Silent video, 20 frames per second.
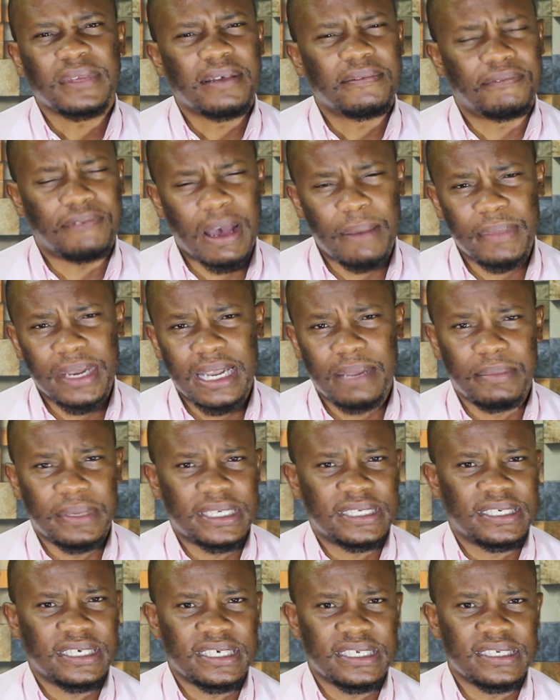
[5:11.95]
family
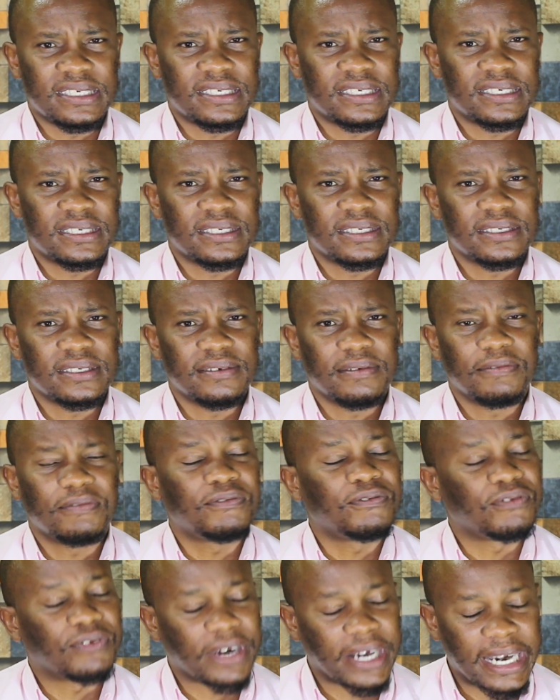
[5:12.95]
meetings,
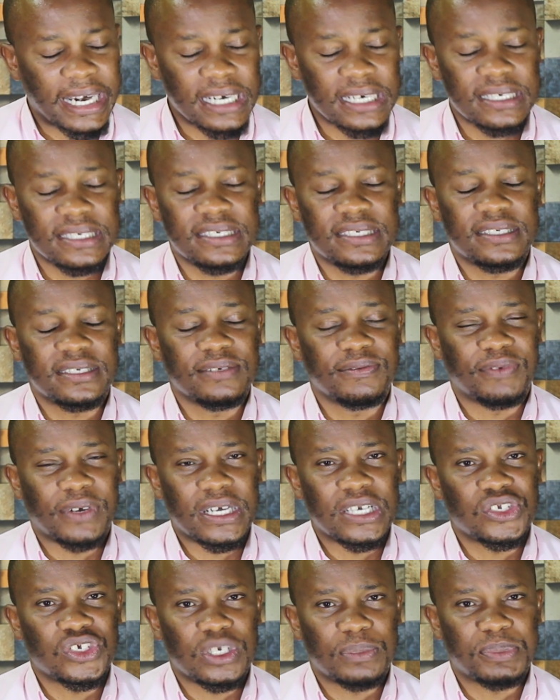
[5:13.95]
friends,
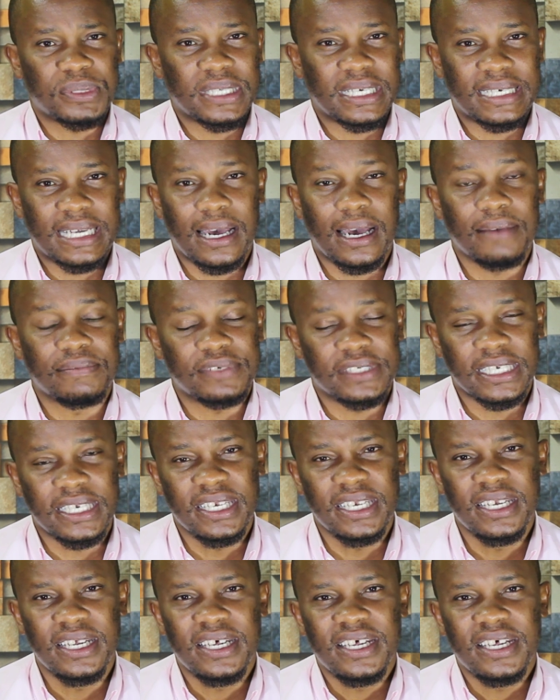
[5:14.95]
friendships that I have seen,